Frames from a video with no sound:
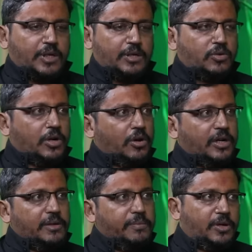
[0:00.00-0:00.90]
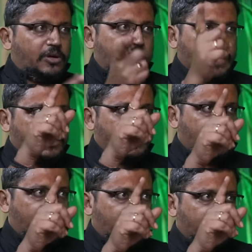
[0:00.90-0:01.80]
you are already beyond the
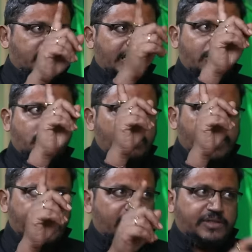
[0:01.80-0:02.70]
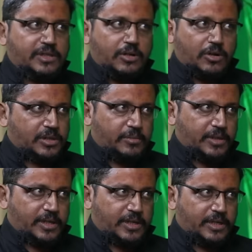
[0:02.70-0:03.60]
astral. So, there are no negatives in the causal body,